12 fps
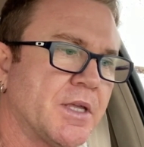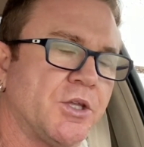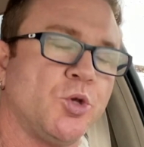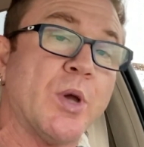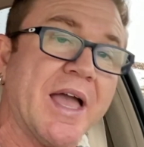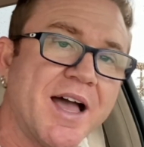
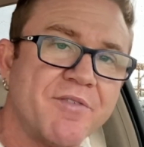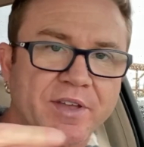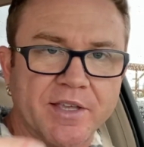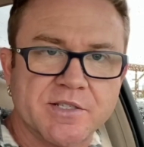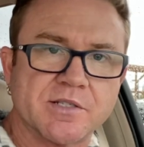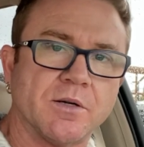you have
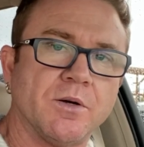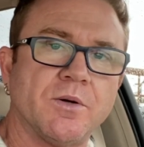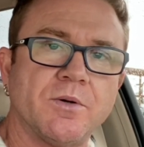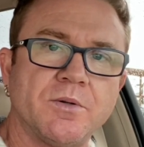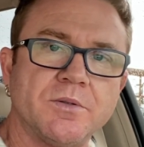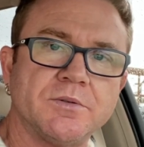a
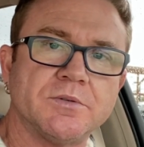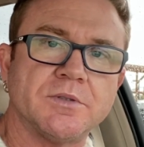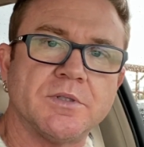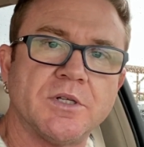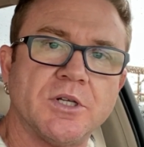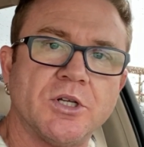soul,
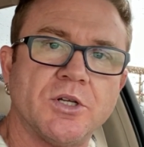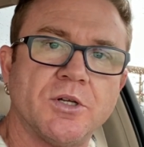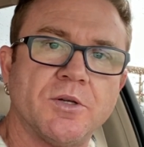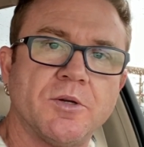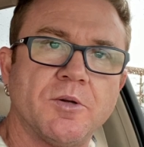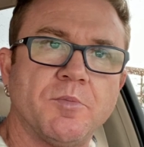
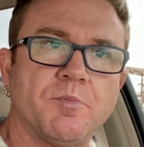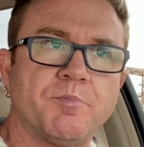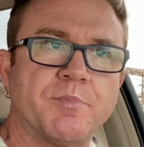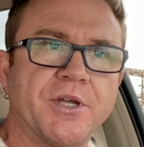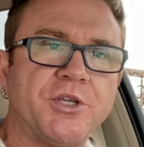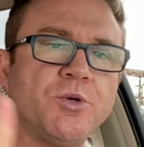
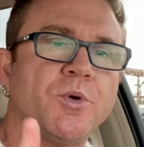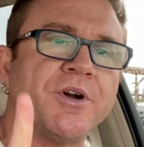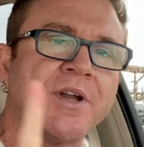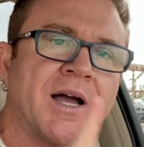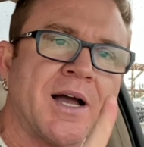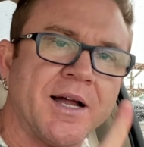but you are
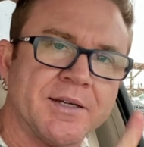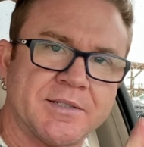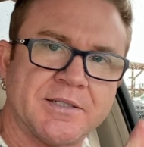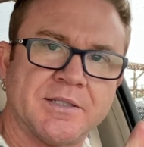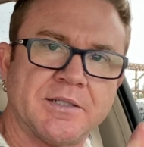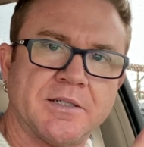
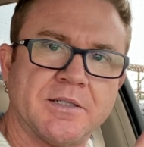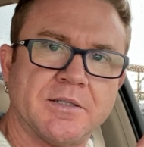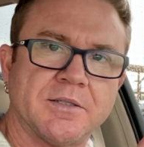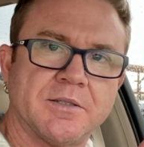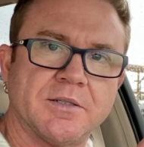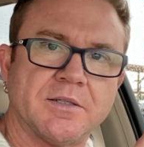not
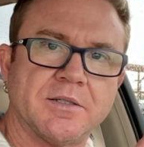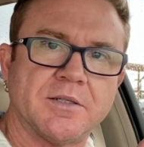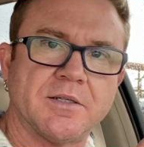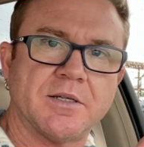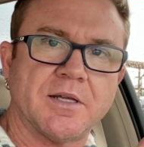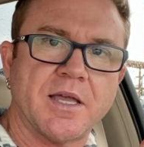
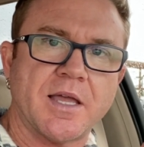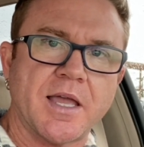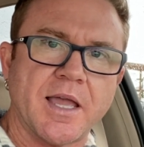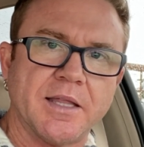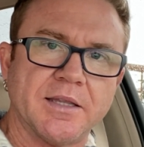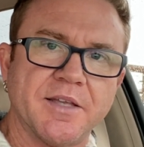
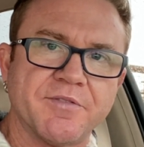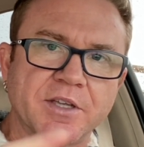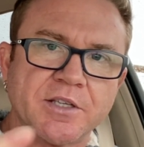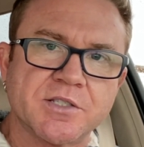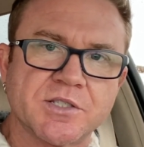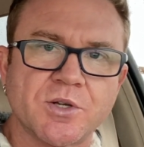a
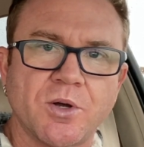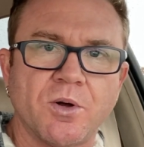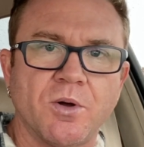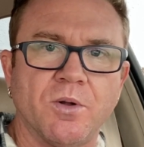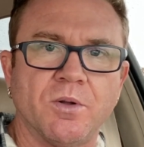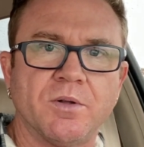living
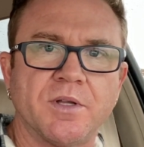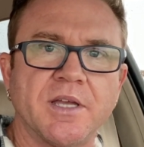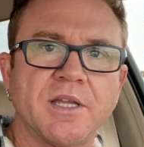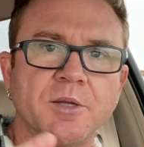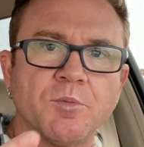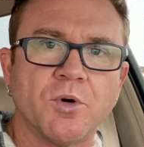soul
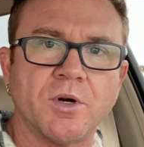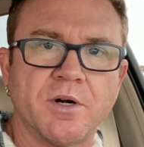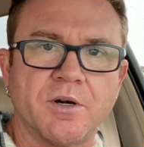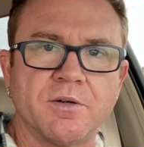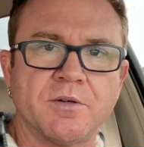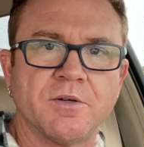
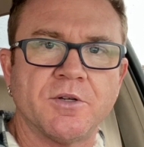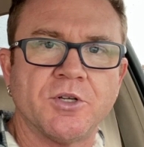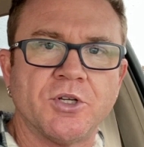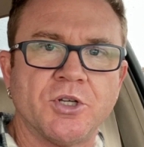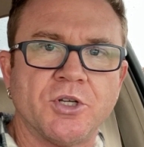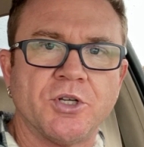anymore.
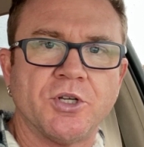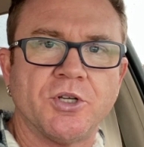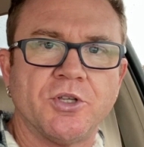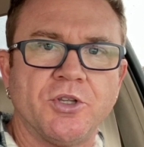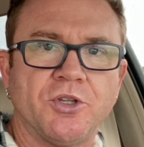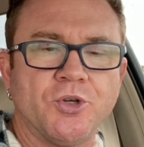
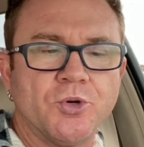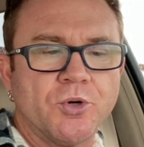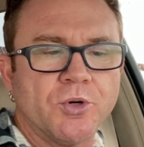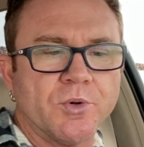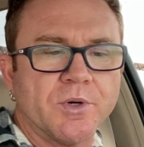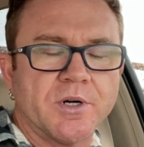
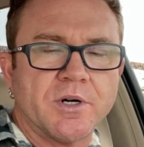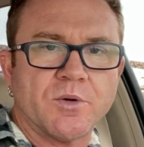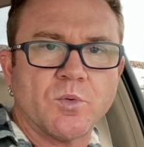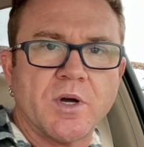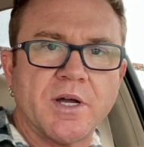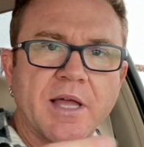You are
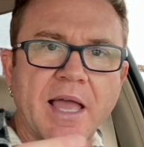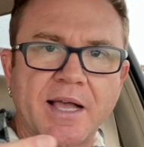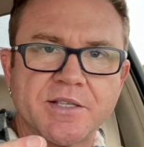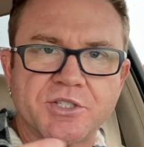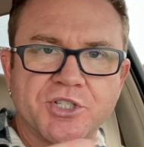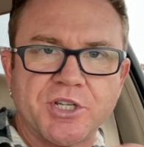what,
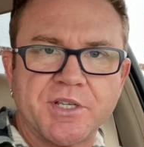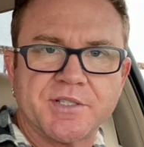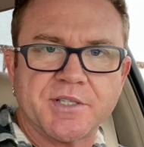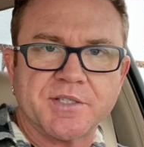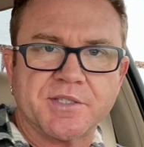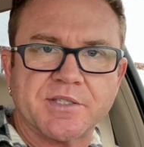as
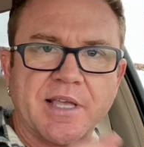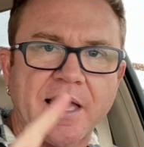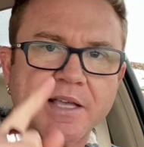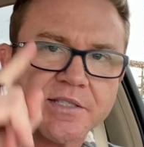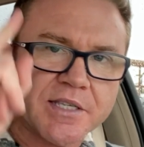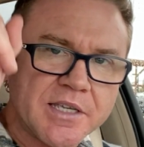Jesus,
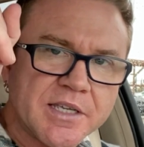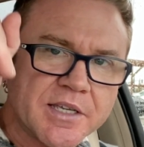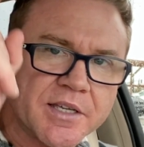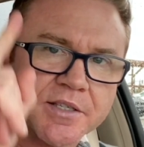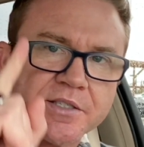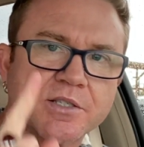as he
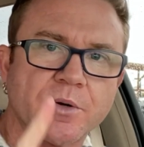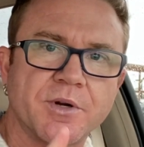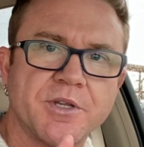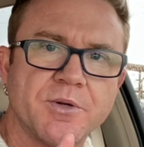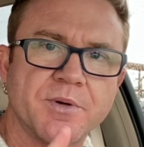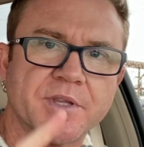is, so are
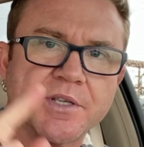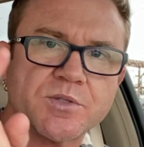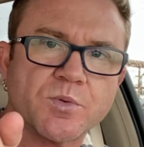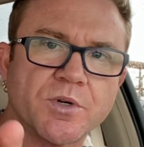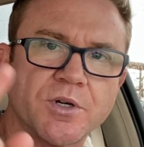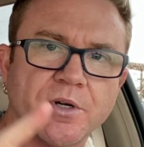you in this
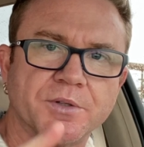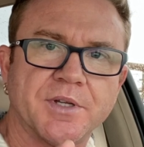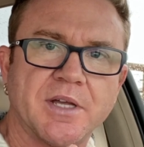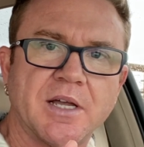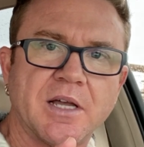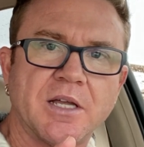world.
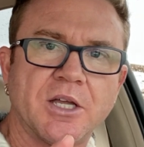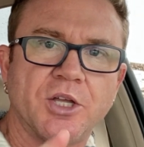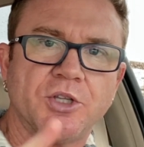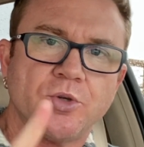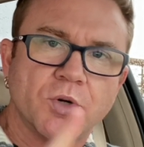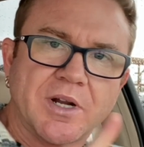
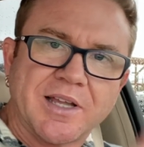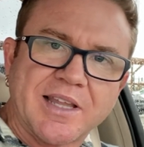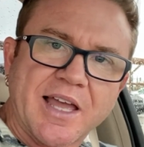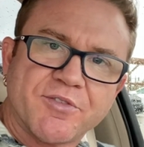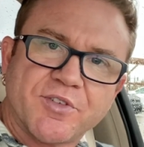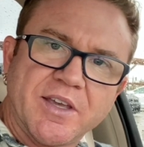You're a
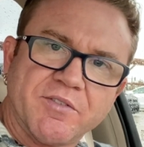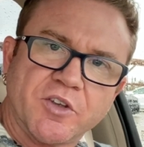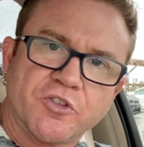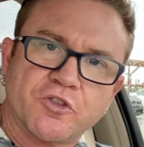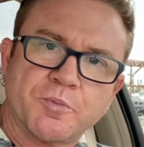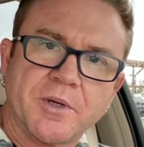life-giving
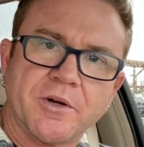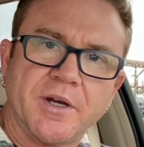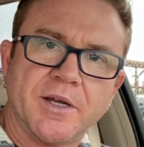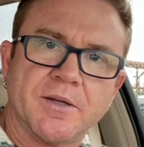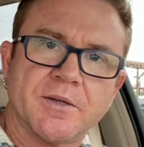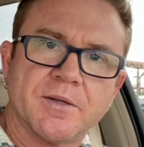spirit.